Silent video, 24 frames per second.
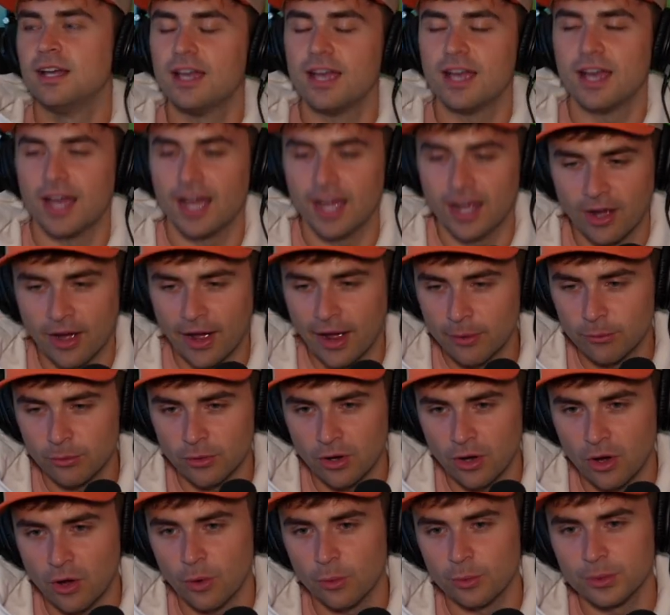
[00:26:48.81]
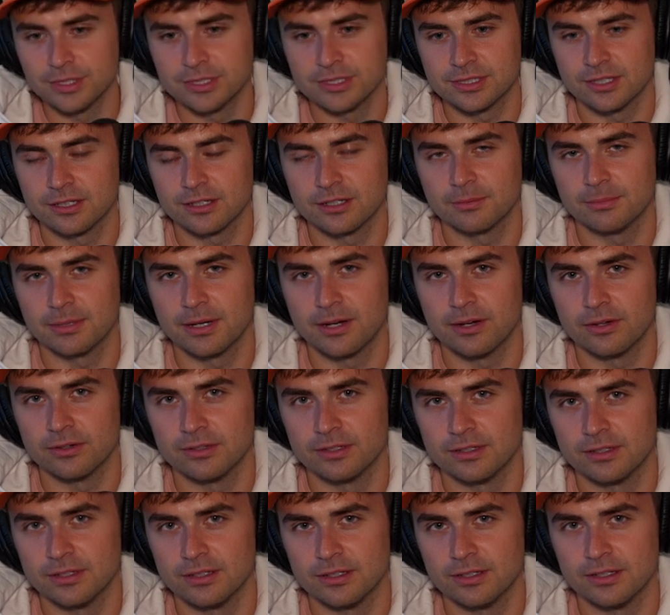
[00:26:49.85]
I, I will always think about
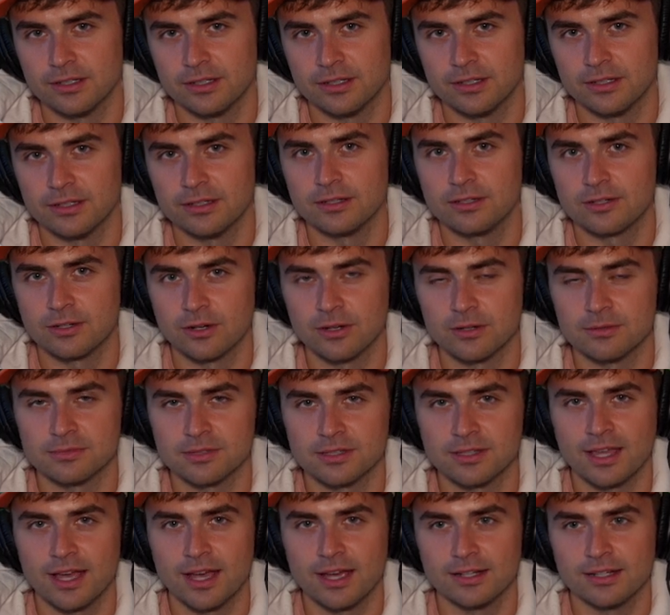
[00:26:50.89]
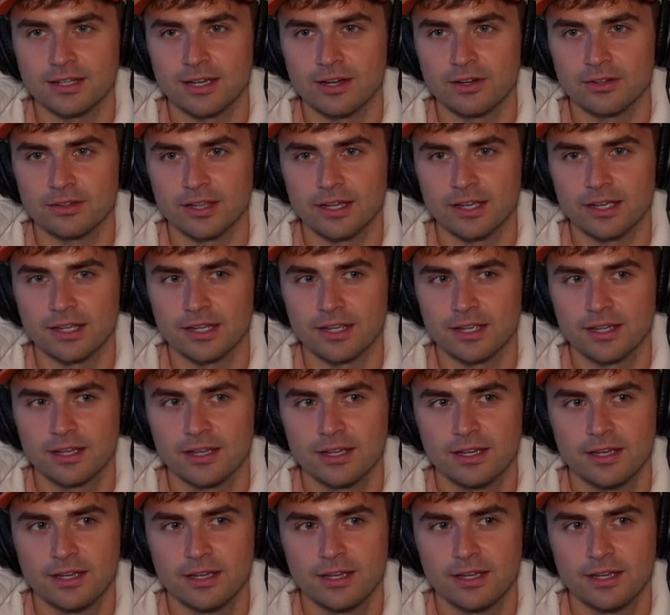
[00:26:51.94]
it in terms of that now. Like